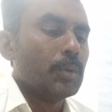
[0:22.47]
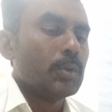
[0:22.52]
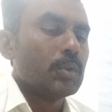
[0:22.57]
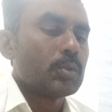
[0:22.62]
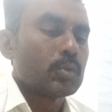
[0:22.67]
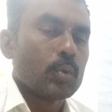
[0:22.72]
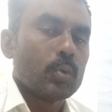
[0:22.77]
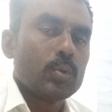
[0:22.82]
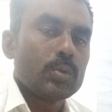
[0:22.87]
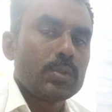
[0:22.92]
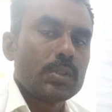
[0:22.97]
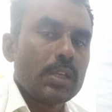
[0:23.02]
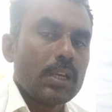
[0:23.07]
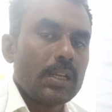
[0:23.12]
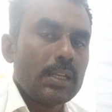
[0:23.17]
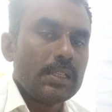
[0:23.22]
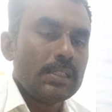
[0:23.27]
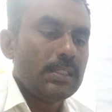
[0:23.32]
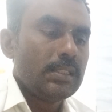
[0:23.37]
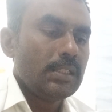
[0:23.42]

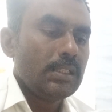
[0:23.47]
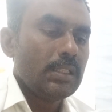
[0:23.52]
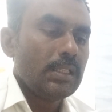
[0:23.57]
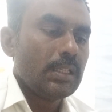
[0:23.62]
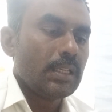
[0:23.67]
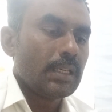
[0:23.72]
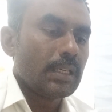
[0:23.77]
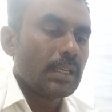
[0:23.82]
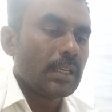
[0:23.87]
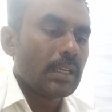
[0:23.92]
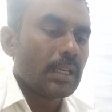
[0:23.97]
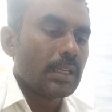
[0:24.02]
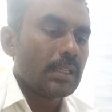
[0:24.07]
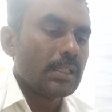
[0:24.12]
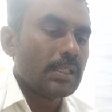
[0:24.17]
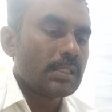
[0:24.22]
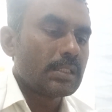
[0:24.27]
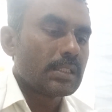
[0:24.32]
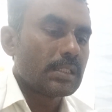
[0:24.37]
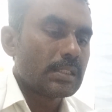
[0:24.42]
Sociology
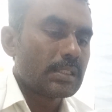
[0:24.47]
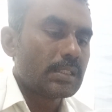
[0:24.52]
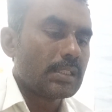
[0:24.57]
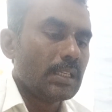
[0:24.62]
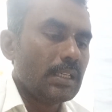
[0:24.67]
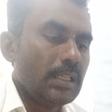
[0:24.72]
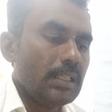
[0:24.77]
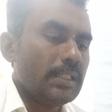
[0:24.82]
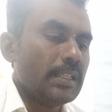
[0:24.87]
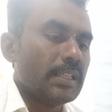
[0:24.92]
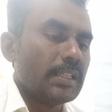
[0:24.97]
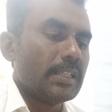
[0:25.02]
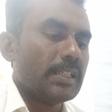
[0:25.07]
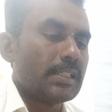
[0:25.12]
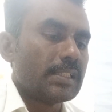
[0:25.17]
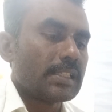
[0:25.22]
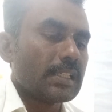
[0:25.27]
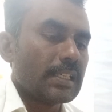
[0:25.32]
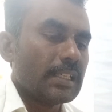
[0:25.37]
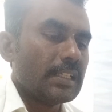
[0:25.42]
is still in
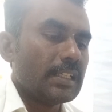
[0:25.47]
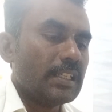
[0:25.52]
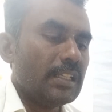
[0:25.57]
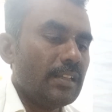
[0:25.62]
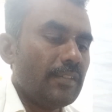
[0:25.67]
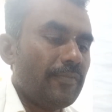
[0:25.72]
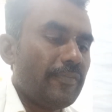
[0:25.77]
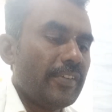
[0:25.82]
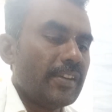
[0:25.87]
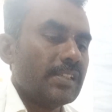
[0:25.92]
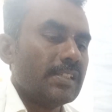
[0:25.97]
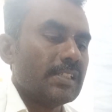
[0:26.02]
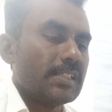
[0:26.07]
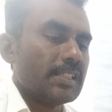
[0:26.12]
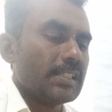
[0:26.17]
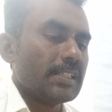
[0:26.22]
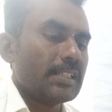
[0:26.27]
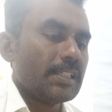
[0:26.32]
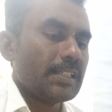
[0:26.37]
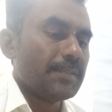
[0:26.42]
its
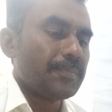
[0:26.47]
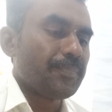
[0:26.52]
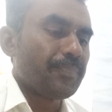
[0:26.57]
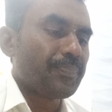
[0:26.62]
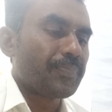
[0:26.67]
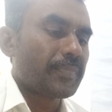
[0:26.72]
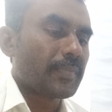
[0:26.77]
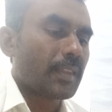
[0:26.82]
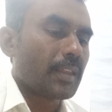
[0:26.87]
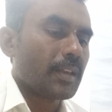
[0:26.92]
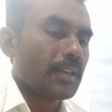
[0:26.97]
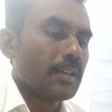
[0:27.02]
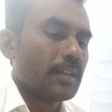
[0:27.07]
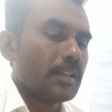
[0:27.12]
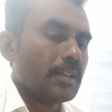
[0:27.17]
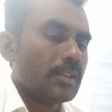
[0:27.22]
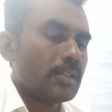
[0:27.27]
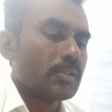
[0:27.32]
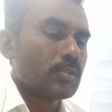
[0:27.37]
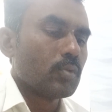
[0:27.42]
infancy.
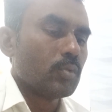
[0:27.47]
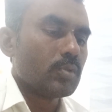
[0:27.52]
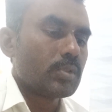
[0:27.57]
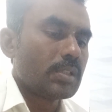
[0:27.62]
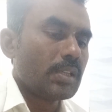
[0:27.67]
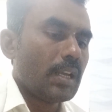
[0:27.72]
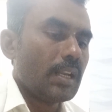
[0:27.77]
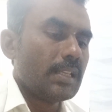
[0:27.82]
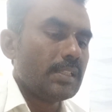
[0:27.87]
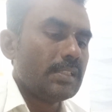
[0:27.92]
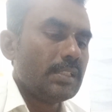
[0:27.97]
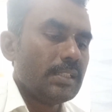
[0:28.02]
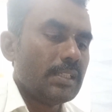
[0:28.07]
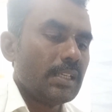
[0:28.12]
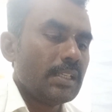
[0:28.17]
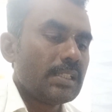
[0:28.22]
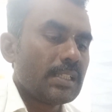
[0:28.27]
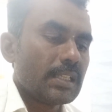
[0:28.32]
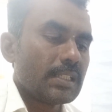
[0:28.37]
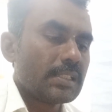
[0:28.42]

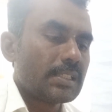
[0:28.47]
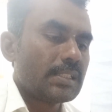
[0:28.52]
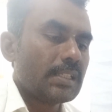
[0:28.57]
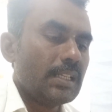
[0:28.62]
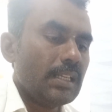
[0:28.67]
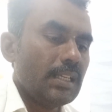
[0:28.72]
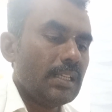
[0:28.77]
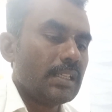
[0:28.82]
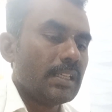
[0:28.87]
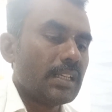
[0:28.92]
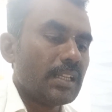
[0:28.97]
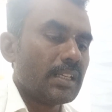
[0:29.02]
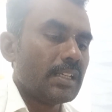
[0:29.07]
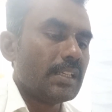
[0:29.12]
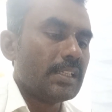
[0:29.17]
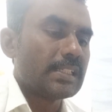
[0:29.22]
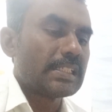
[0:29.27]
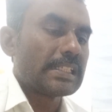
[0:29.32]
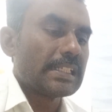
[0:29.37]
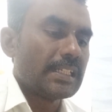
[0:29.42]
Sociology is still in
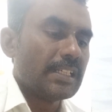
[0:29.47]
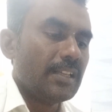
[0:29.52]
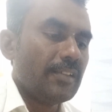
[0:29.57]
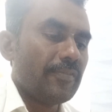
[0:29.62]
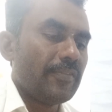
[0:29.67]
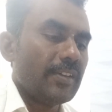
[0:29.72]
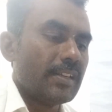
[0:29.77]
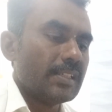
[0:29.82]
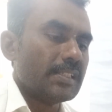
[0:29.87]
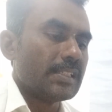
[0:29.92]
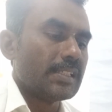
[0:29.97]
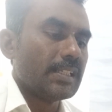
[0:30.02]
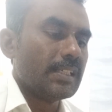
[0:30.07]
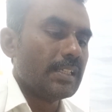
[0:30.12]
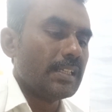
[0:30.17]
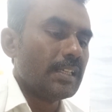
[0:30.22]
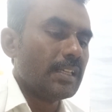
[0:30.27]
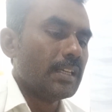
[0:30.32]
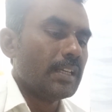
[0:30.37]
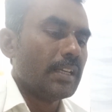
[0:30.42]
its
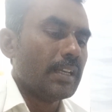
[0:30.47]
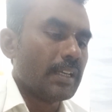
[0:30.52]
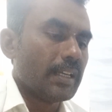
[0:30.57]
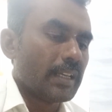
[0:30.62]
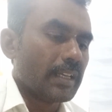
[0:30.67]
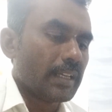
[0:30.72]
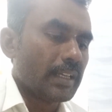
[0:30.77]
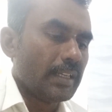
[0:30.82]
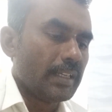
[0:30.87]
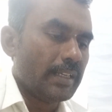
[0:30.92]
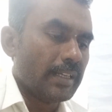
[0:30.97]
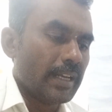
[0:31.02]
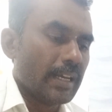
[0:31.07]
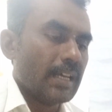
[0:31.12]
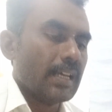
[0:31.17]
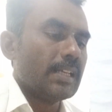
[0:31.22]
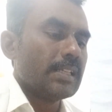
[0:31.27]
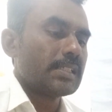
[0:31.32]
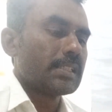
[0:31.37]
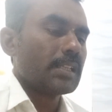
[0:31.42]
infancy. It
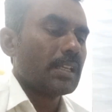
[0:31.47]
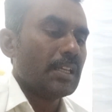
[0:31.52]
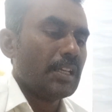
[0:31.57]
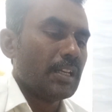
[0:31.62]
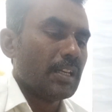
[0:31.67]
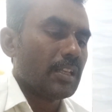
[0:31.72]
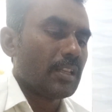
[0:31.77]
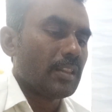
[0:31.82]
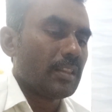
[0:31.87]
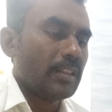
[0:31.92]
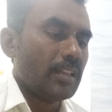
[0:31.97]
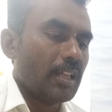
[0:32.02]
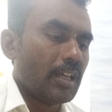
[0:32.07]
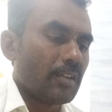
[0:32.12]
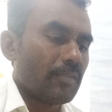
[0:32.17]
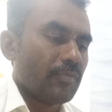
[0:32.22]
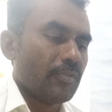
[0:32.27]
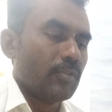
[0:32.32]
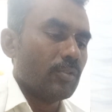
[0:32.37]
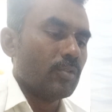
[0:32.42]
has
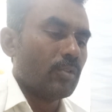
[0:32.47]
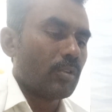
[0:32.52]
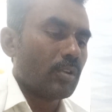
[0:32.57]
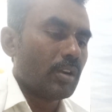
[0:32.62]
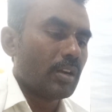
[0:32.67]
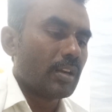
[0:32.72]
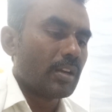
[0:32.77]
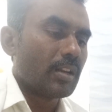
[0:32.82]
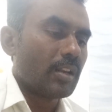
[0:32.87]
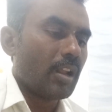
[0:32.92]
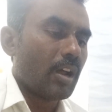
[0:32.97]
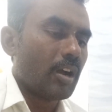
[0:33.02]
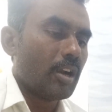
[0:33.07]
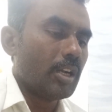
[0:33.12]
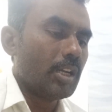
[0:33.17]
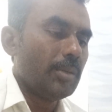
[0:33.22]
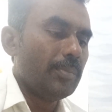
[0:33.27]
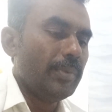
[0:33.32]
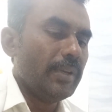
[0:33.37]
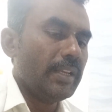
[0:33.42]
therefore
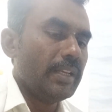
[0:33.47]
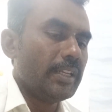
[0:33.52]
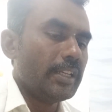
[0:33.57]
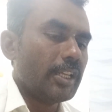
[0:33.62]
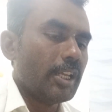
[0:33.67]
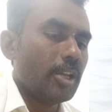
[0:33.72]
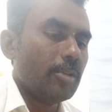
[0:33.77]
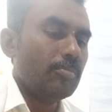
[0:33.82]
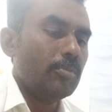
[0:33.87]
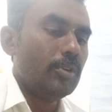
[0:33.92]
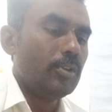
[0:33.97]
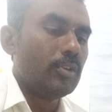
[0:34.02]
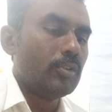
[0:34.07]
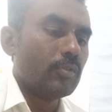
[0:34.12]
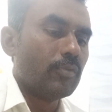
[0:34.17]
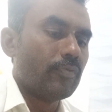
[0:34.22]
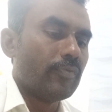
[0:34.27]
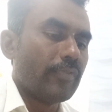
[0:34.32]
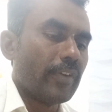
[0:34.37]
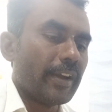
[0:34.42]
not been able
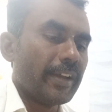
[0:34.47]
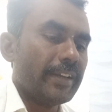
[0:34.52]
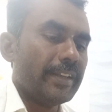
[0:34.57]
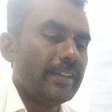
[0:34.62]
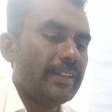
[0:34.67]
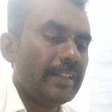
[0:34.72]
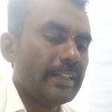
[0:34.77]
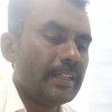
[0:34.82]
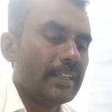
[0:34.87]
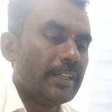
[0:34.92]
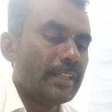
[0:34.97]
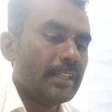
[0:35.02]
to find